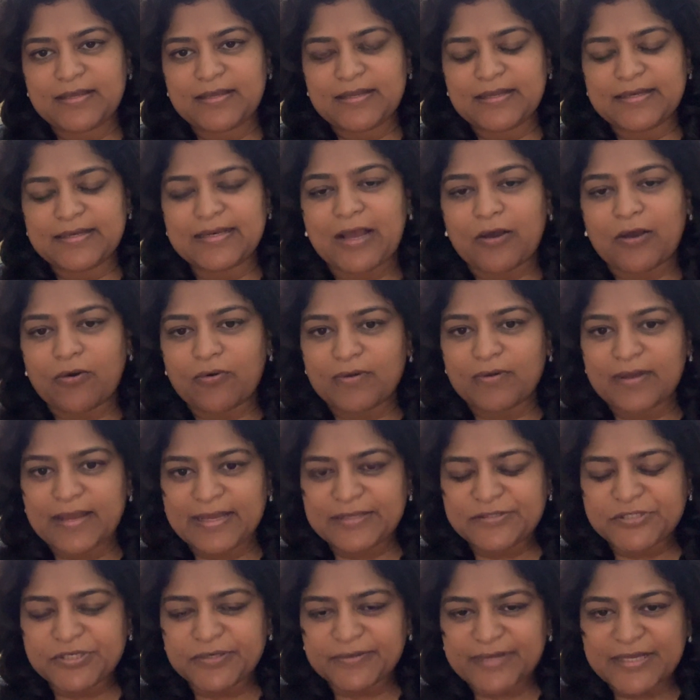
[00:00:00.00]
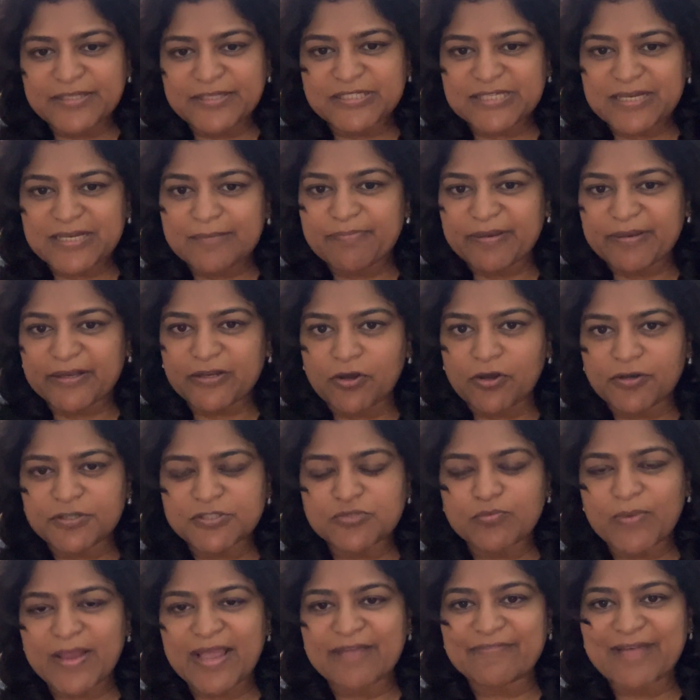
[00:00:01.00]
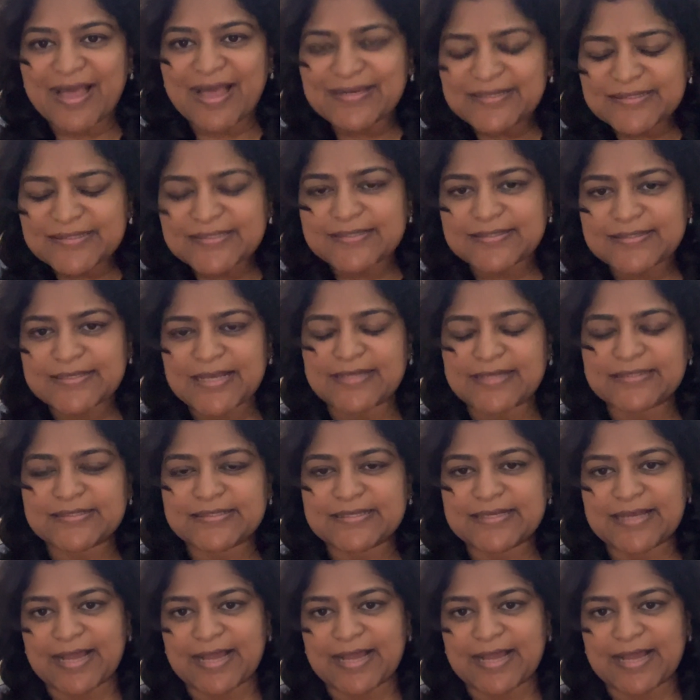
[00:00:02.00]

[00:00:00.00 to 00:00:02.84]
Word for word: Now, as you can see, because we have anesthetized